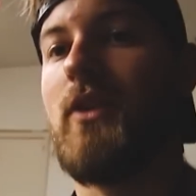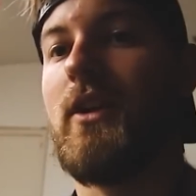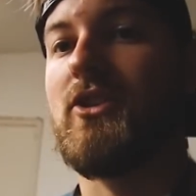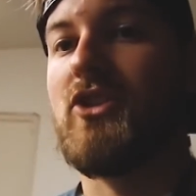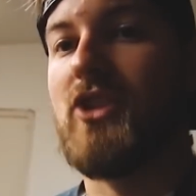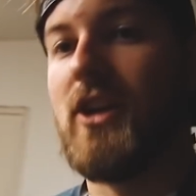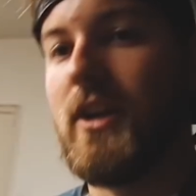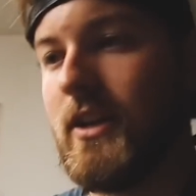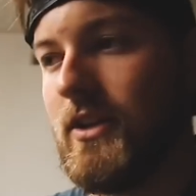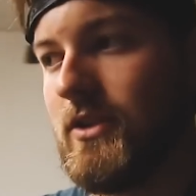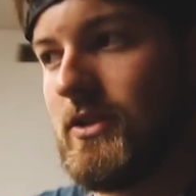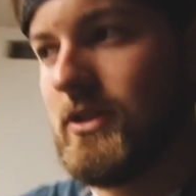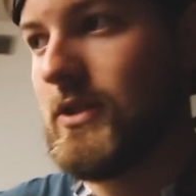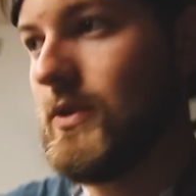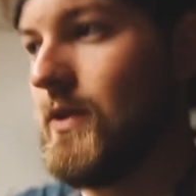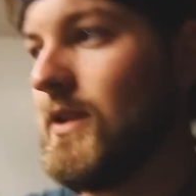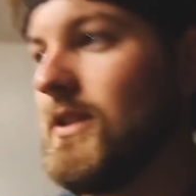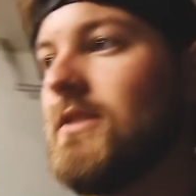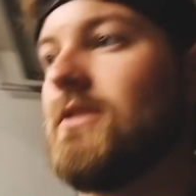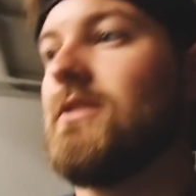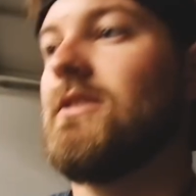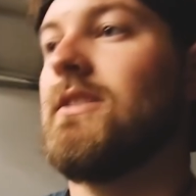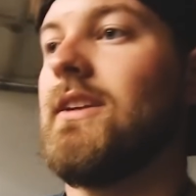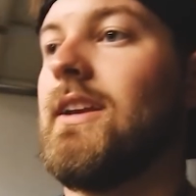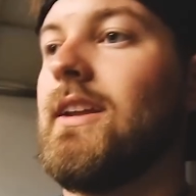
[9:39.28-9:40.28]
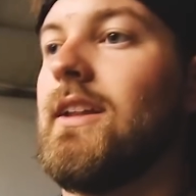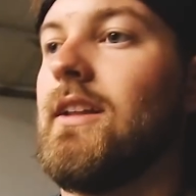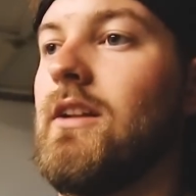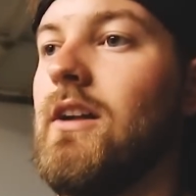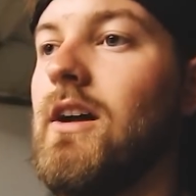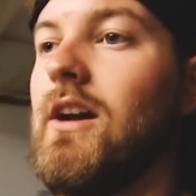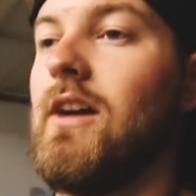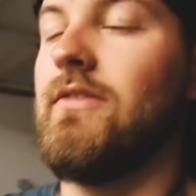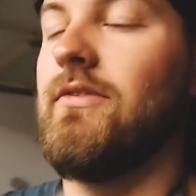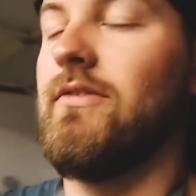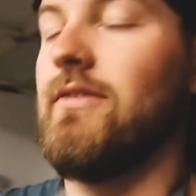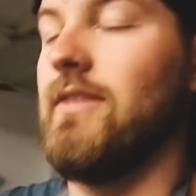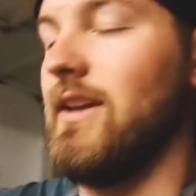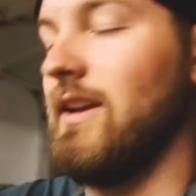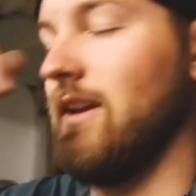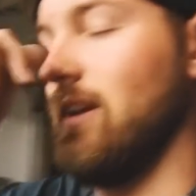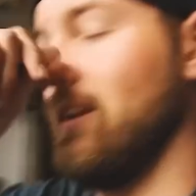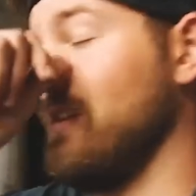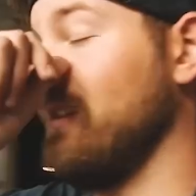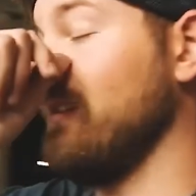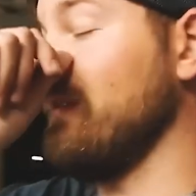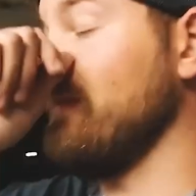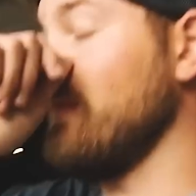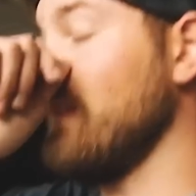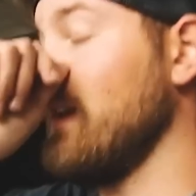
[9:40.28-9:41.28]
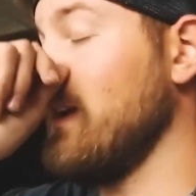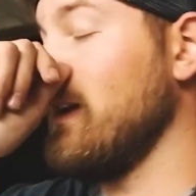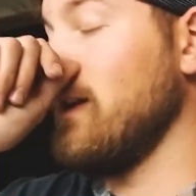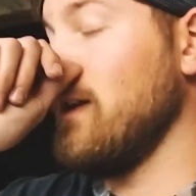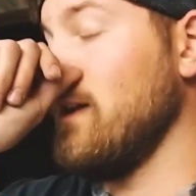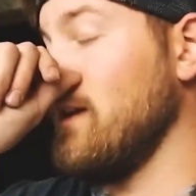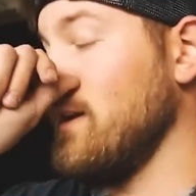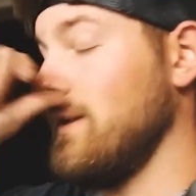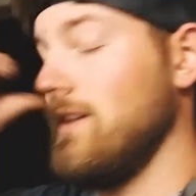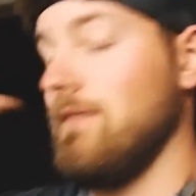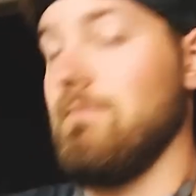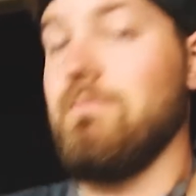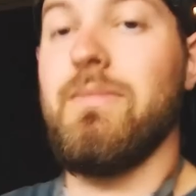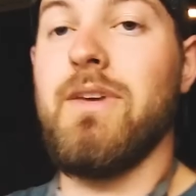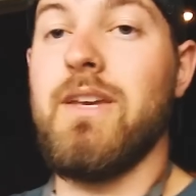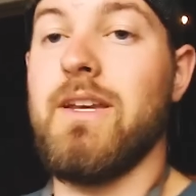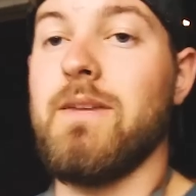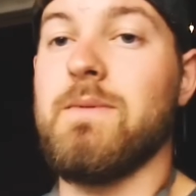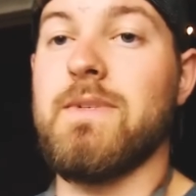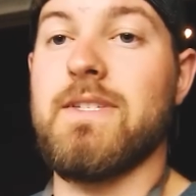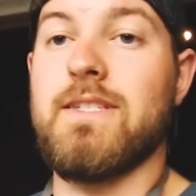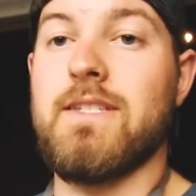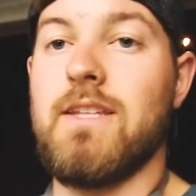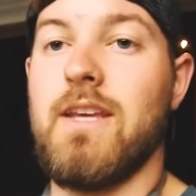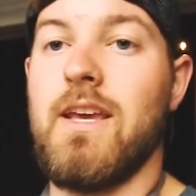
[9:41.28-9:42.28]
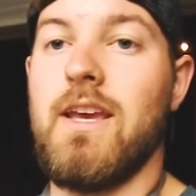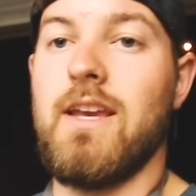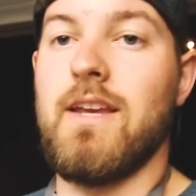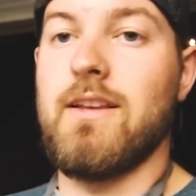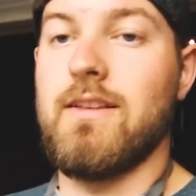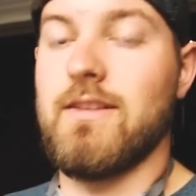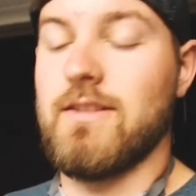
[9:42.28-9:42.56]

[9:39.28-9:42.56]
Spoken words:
I tried to use tweezers and get it off, and big mistake.